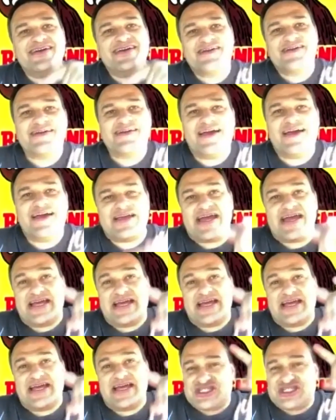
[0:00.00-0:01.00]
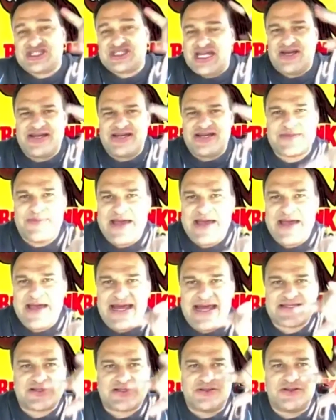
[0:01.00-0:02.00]
Hell yeah. And Sheridan's a badass
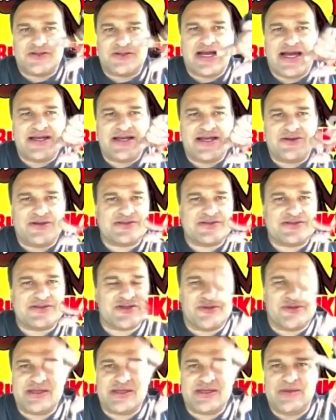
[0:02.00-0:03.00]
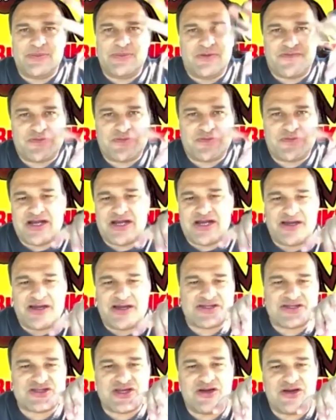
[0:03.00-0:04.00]
school. I know so many people from
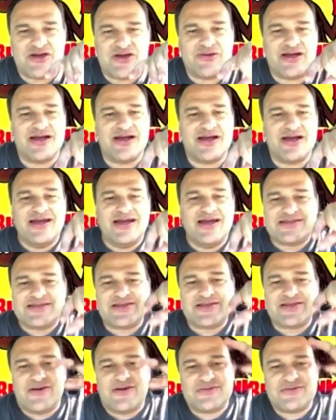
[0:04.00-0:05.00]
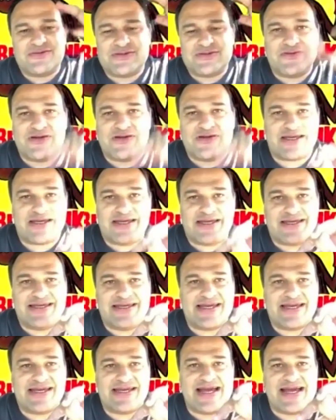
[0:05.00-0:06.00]
Sheridan. So fucking
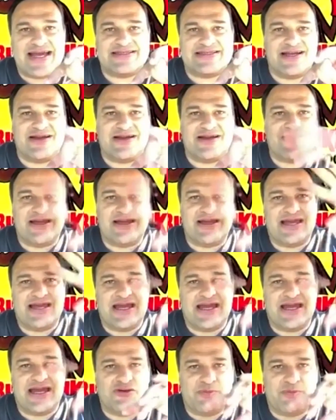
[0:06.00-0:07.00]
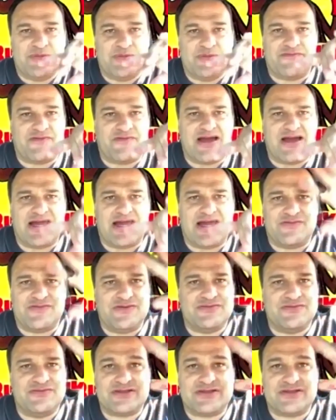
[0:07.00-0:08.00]
kick ass there, and you'll be fine if
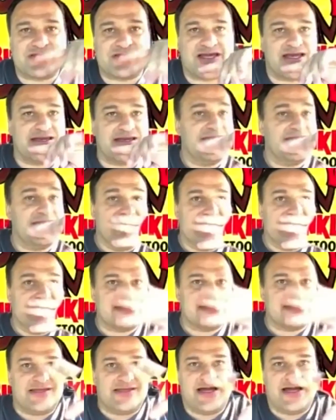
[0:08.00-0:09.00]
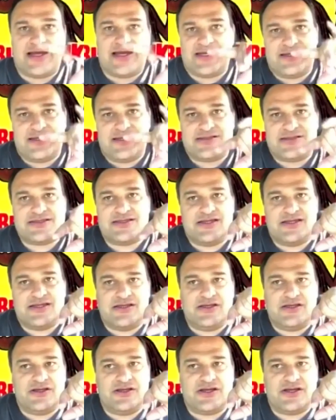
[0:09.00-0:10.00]
you just there's a lot of good
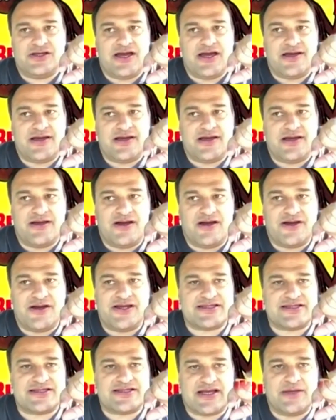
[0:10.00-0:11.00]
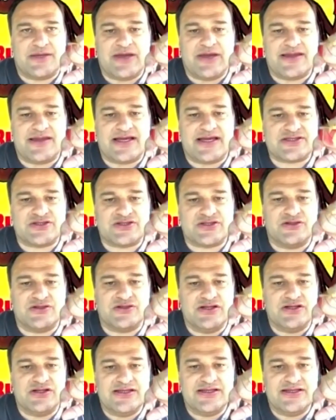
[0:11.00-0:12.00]
artists that come out of that school.